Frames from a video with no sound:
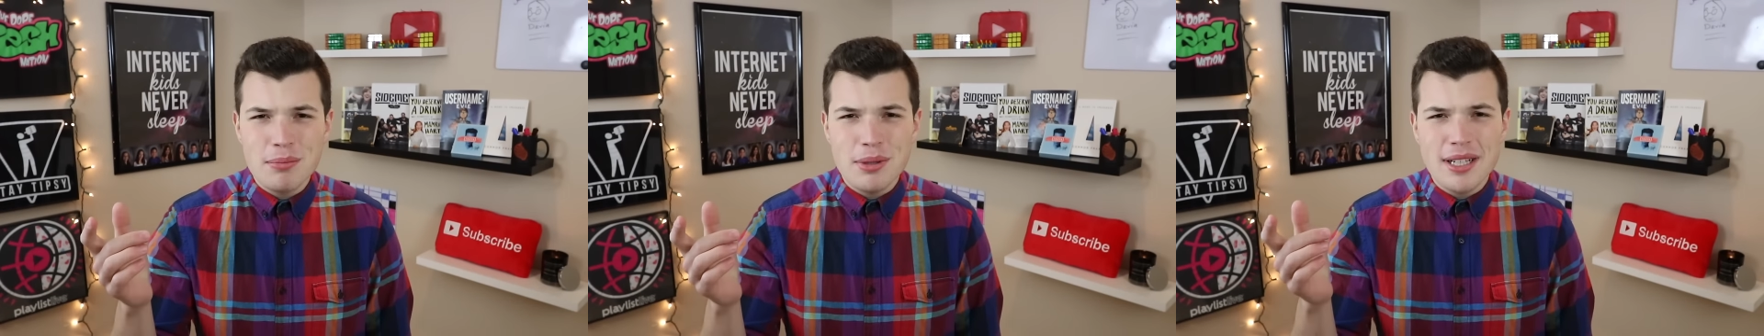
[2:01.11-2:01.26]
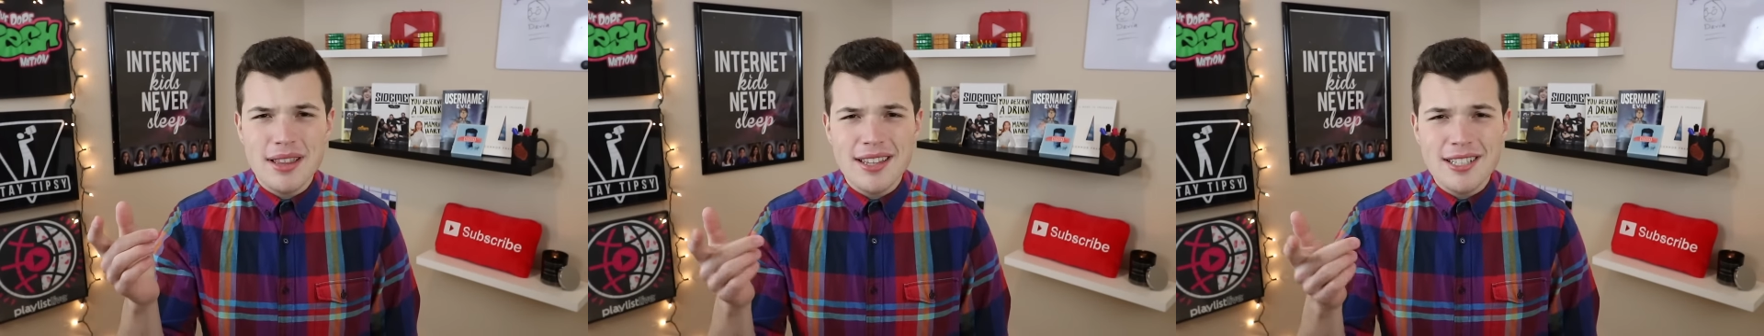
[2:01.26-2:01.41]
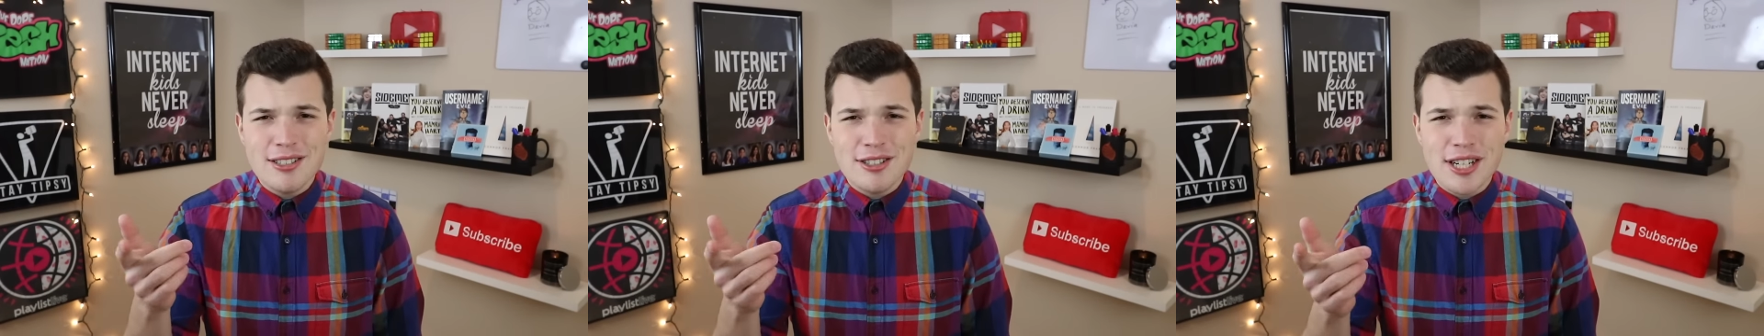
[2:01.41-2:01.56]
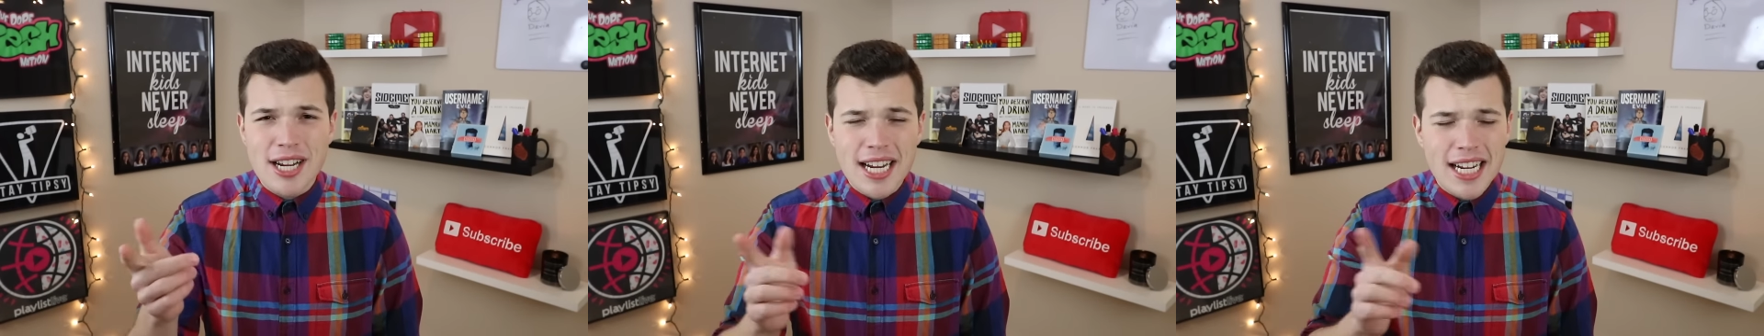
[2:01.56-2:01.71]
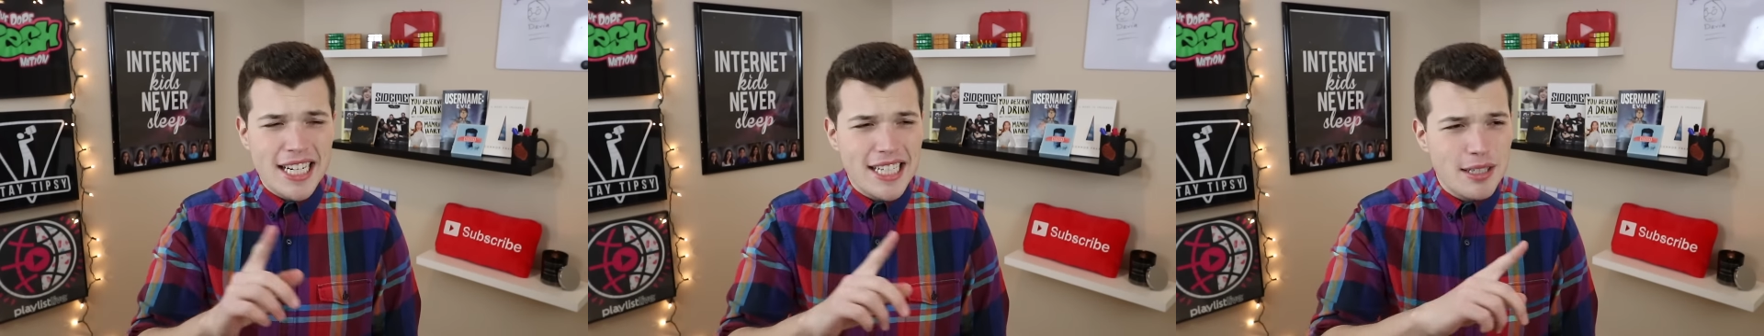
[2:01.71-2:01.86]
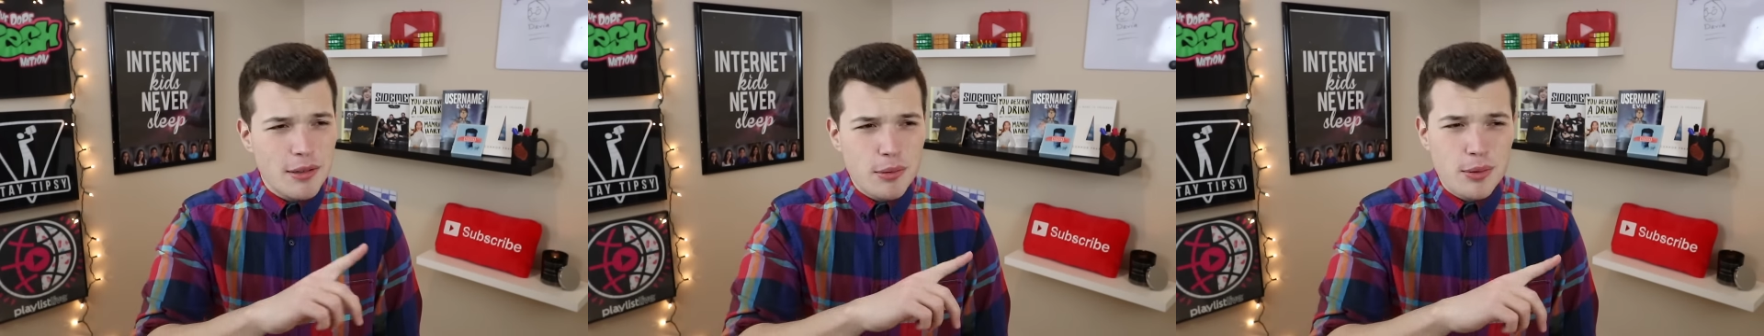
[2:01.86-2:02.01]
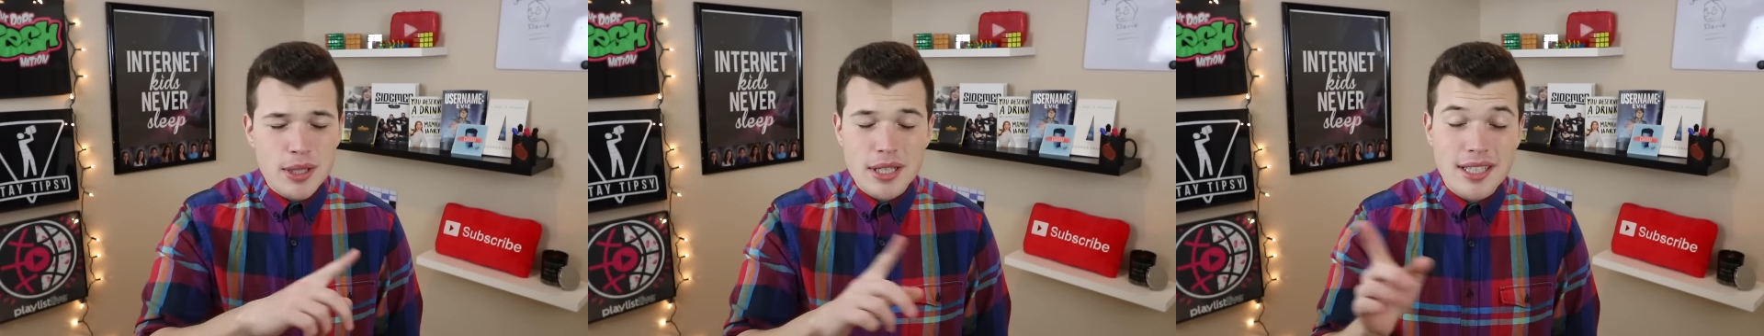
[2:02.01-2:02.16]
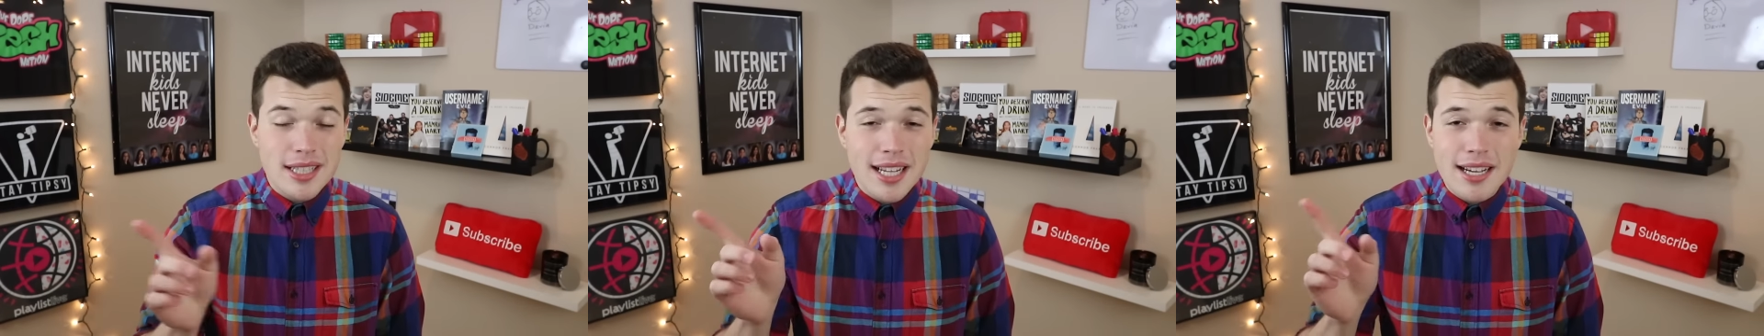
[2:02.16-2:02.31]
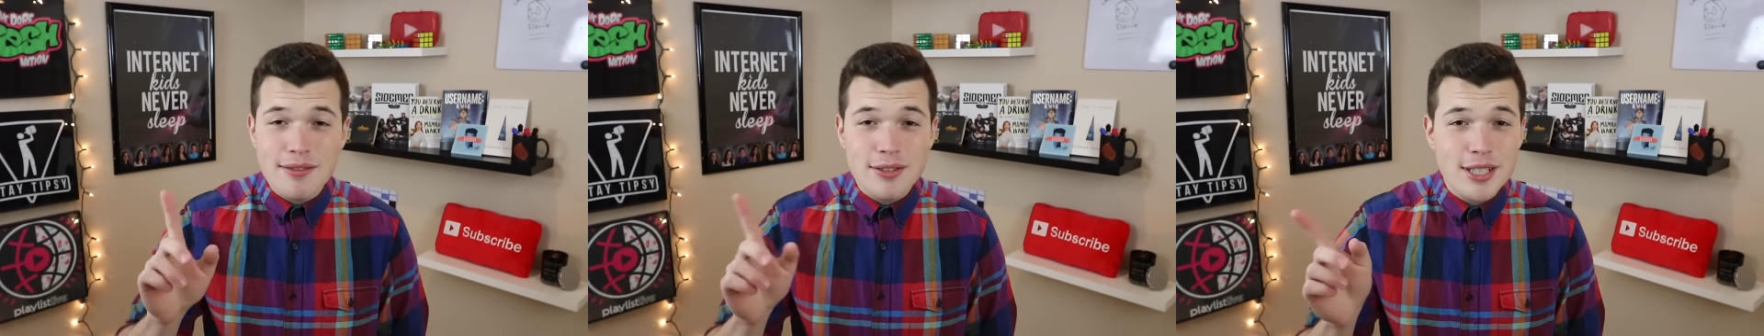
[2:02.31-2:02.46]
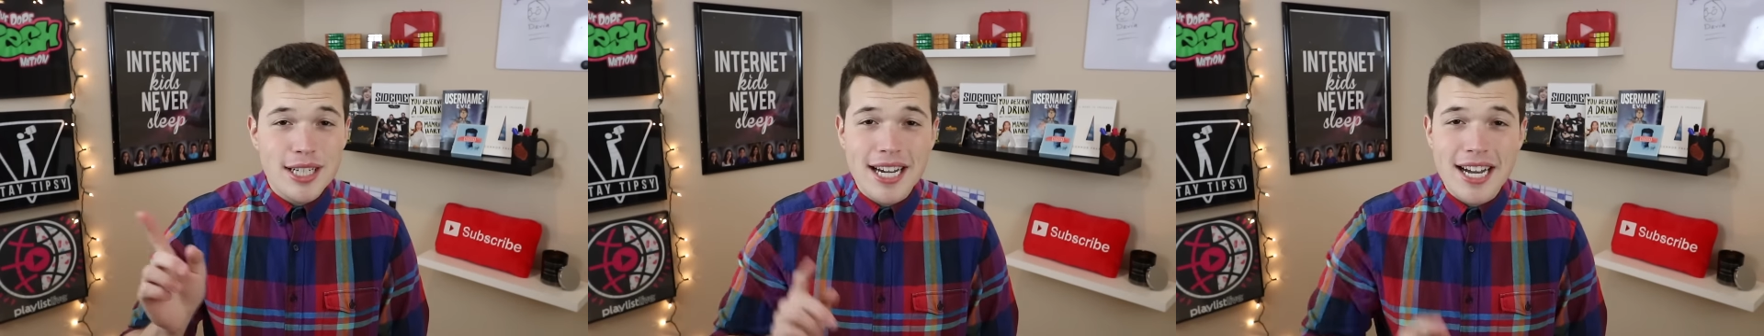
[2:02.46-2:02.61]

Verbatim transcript: but the shade will never